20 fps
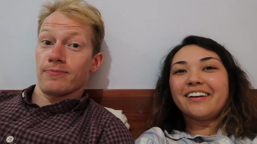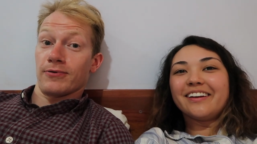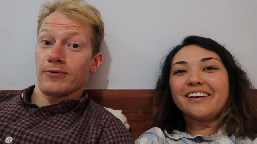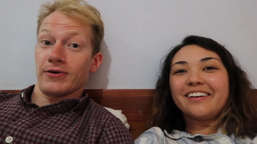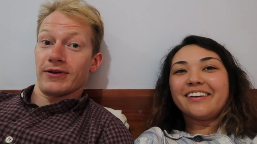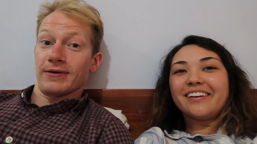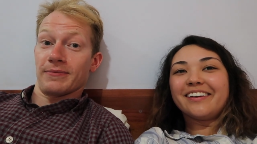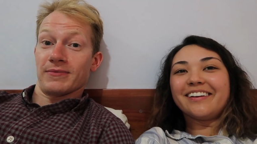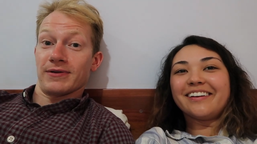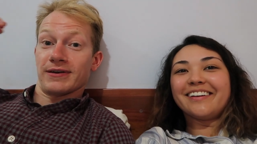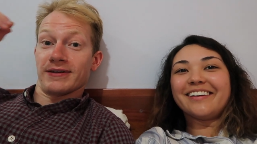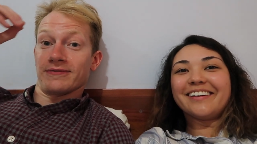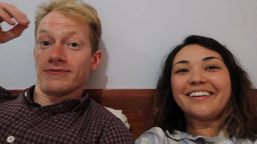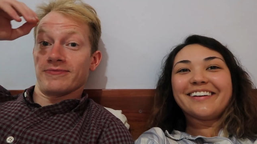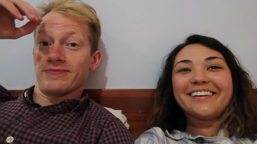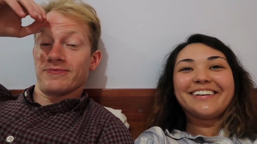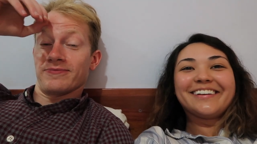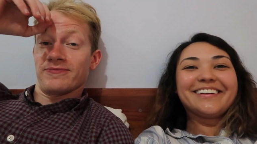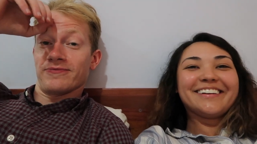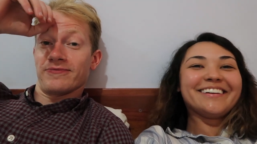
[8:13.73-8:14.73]
Speaker 1: put him in
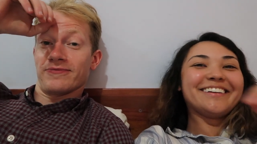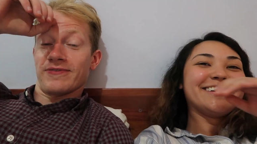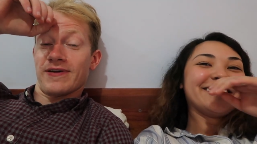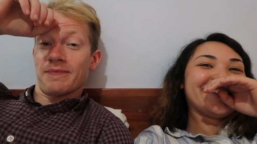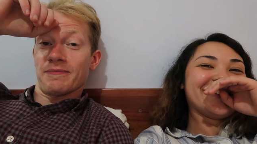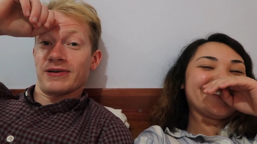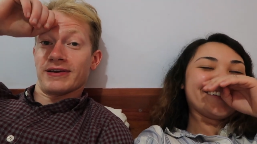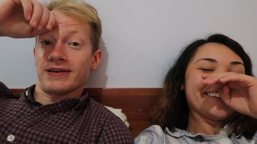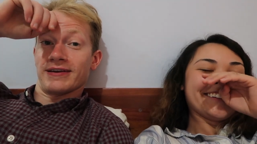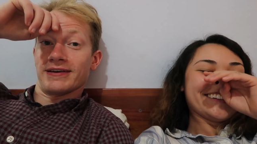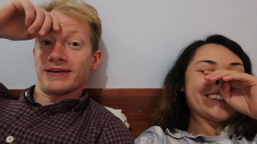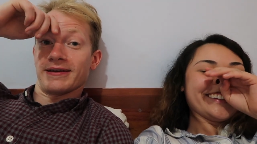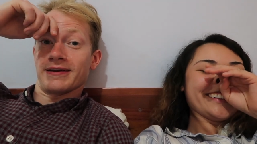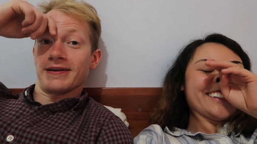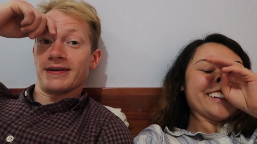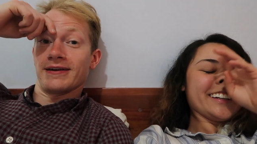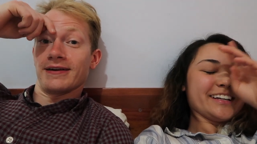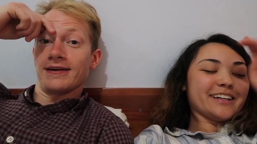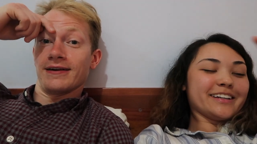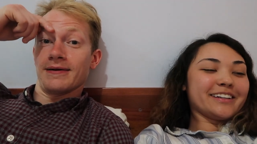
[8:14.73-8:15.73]
a
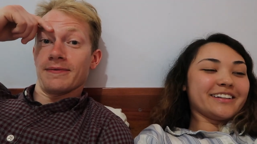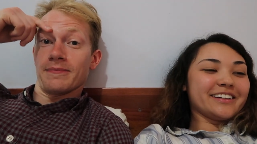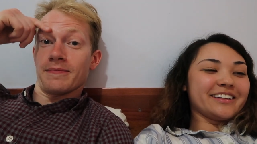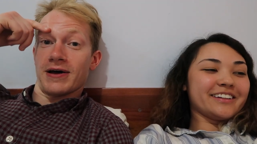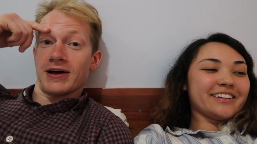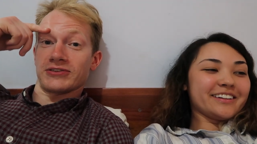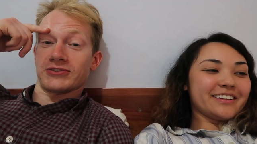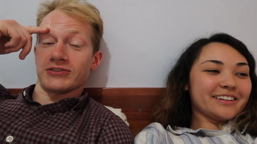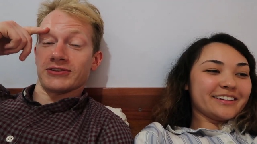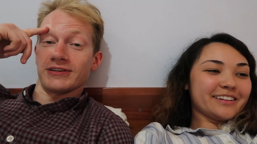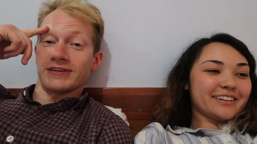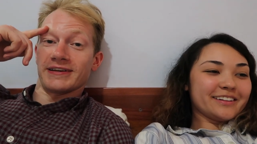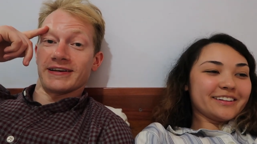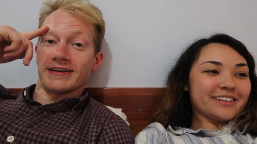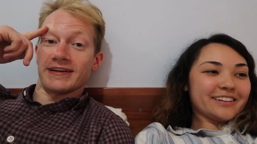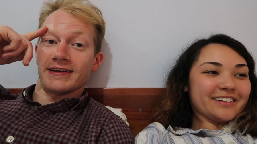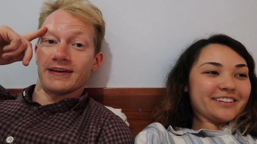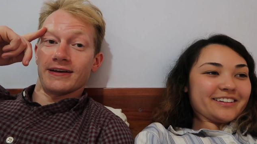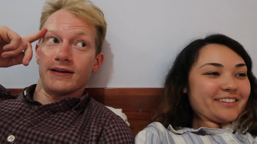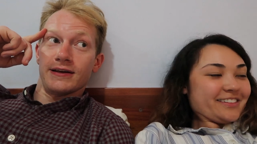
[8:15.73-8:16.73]
feminine
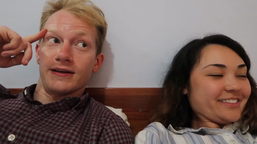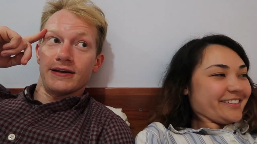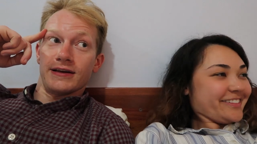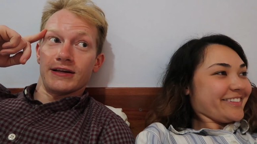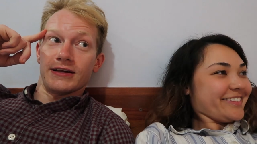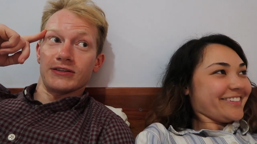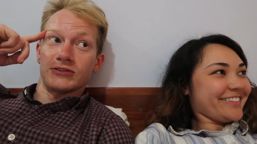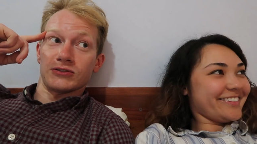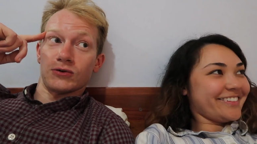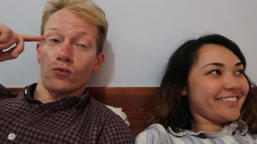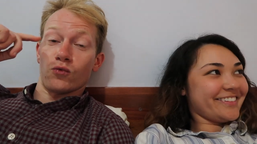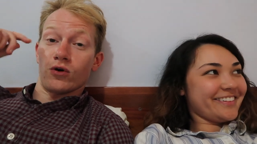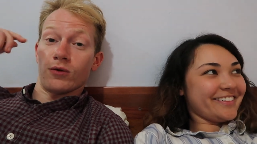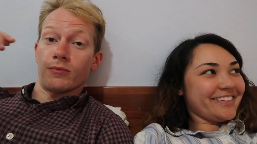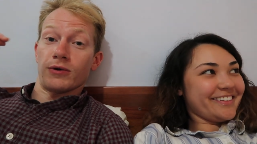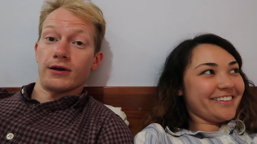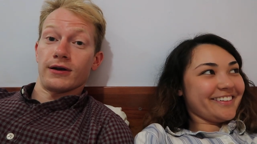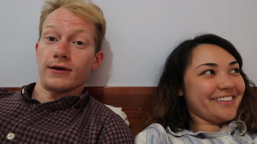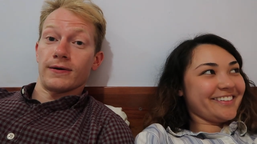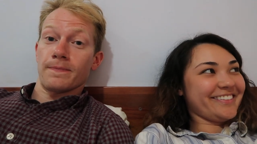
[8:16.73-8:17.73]
masculinity, is a
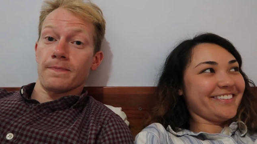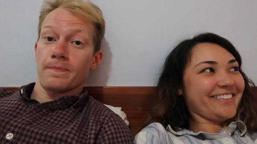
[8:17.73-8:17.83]
woman.